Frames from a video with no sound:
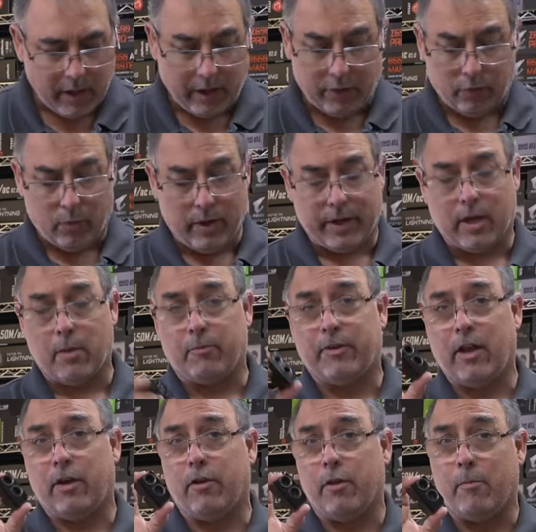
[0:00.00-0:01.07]
it really comes
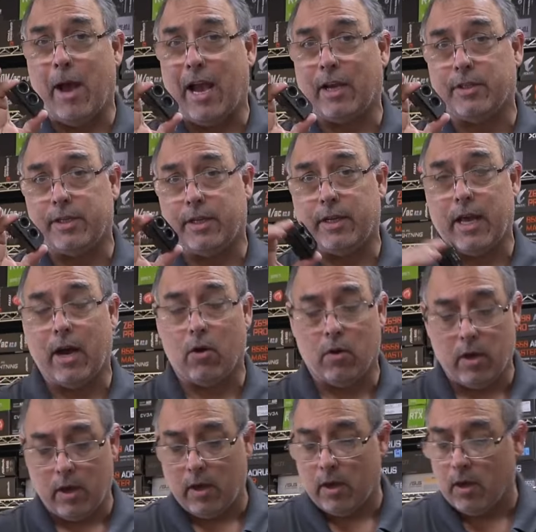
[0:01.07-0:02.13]
down to the magazine. Now,
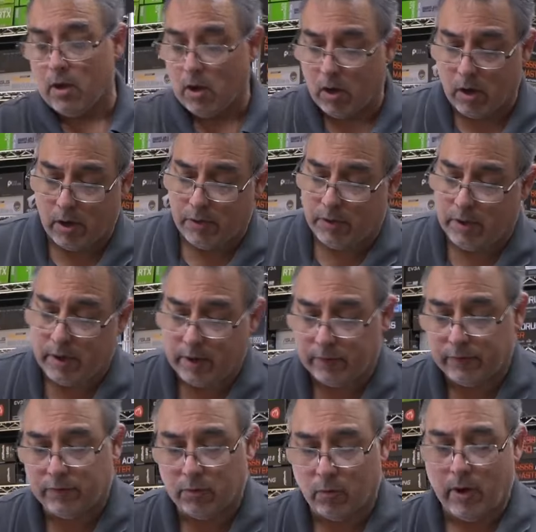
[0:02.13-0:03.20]
on
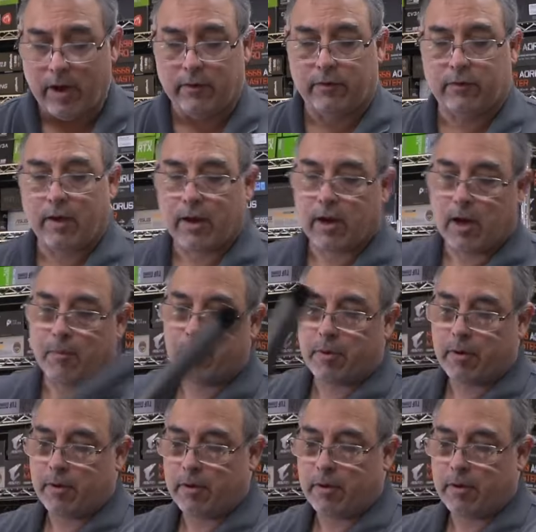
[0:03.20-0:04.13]
this, the way it's set up,